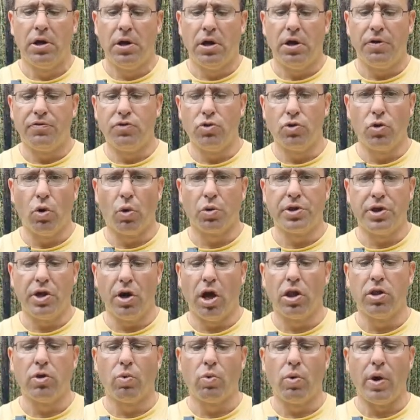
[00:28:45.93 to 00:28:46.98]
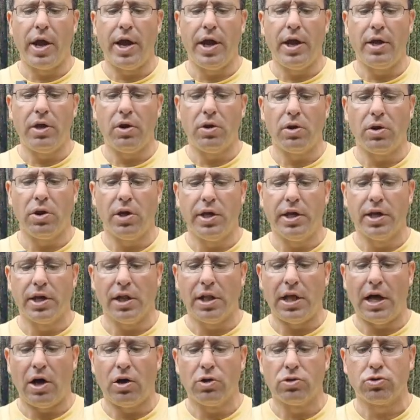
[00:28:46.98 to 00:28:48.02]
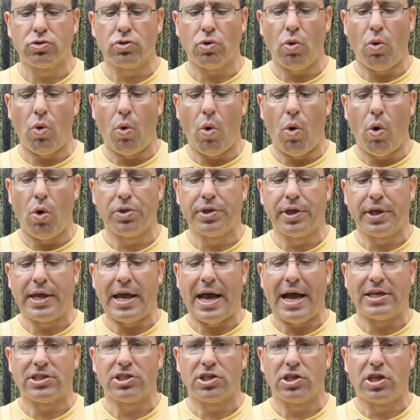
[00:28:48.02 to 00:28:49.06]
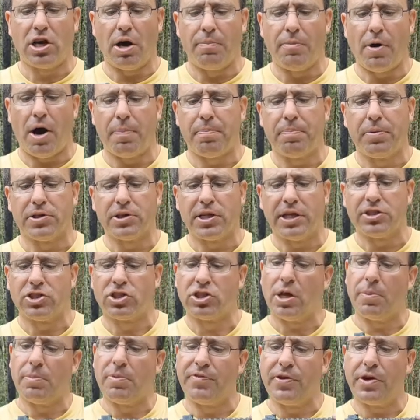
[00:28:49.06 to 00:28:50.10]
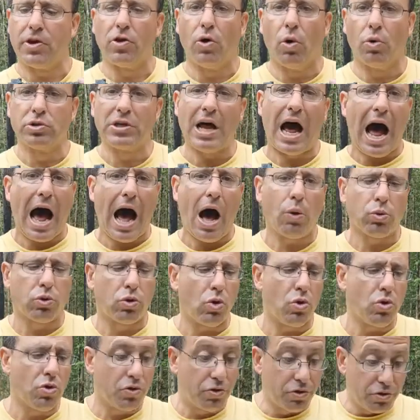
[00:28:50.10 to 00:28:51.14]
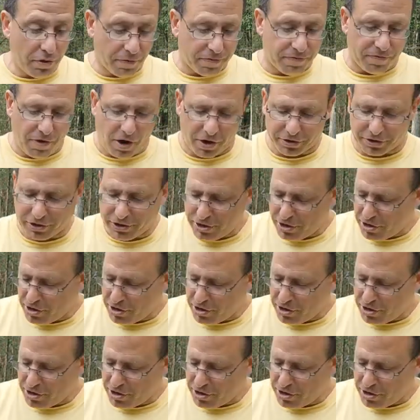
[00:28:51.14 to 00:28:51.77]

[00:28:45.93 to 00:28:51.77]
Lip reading: If you go the other way, it allows all the gas to come up, but then some of it goes out the front.